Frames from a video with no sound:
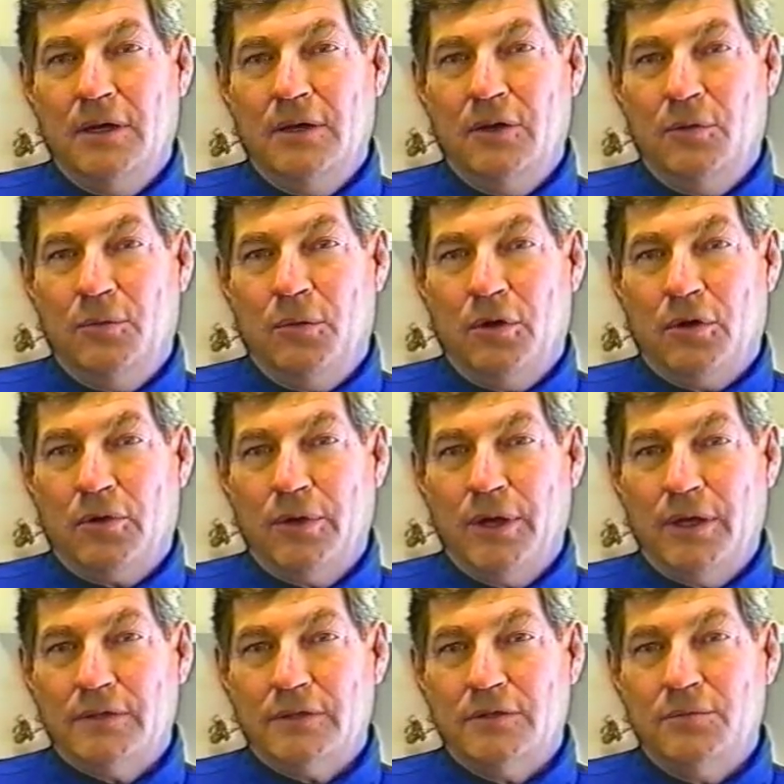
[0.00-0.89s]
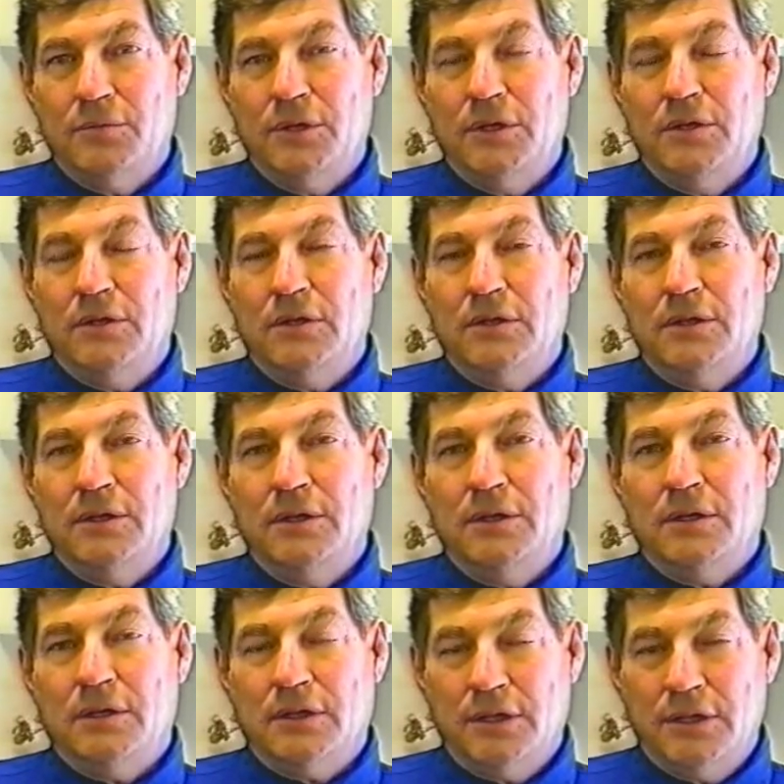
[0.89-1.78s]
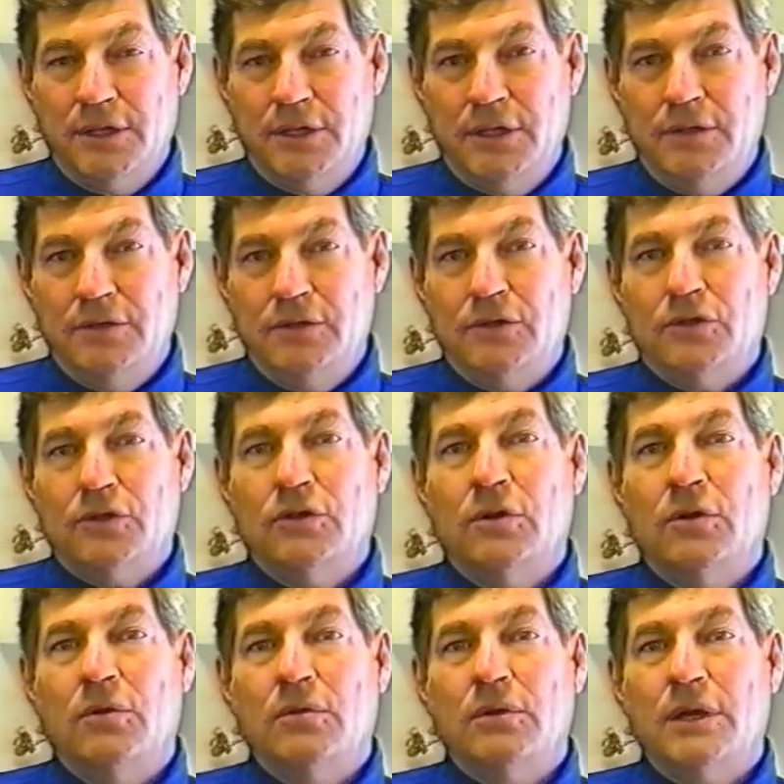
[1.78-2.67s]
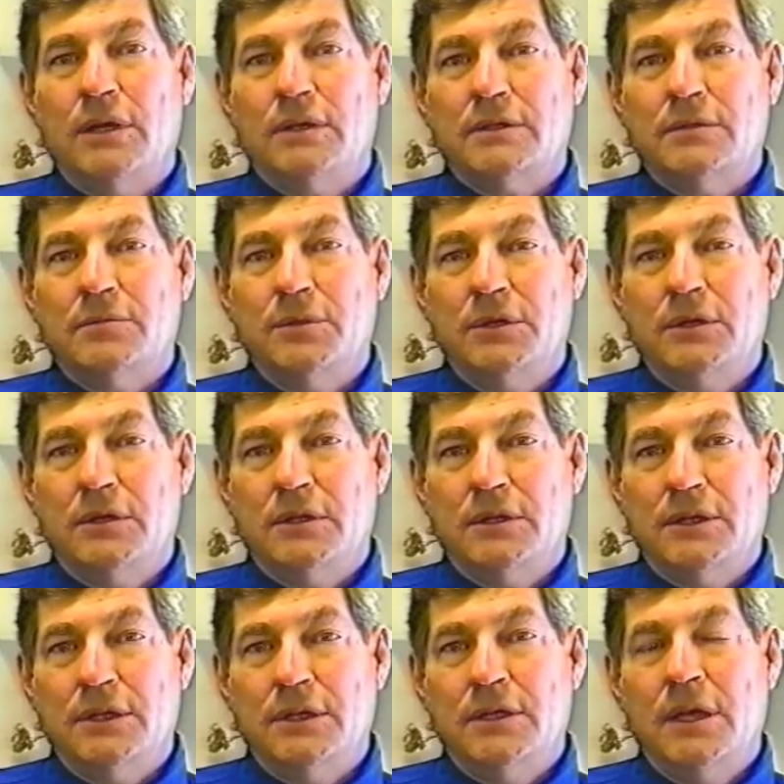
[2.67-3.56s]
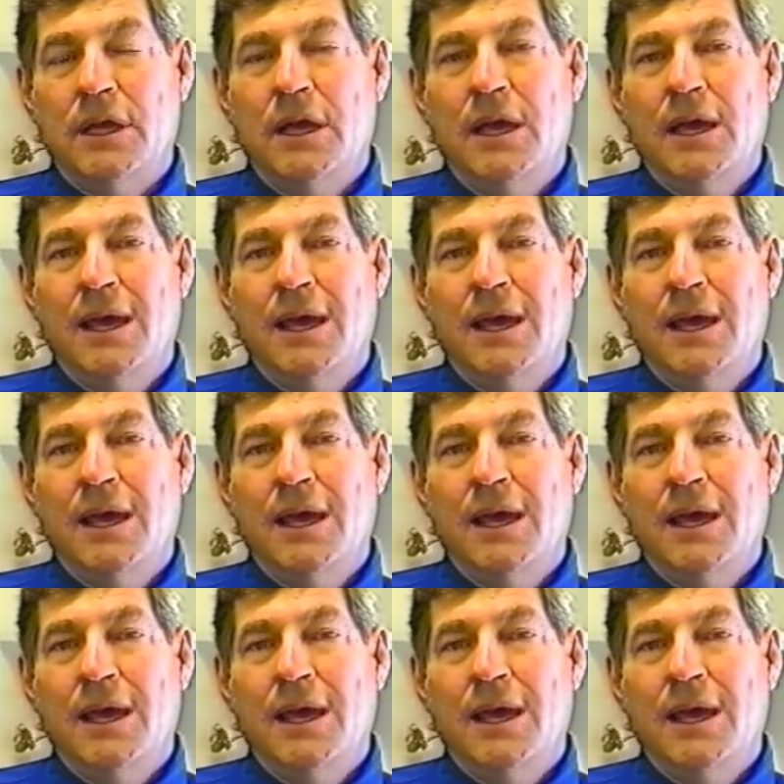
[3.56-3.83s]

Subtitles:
Your mercury has to be clean, your gold has to be clean,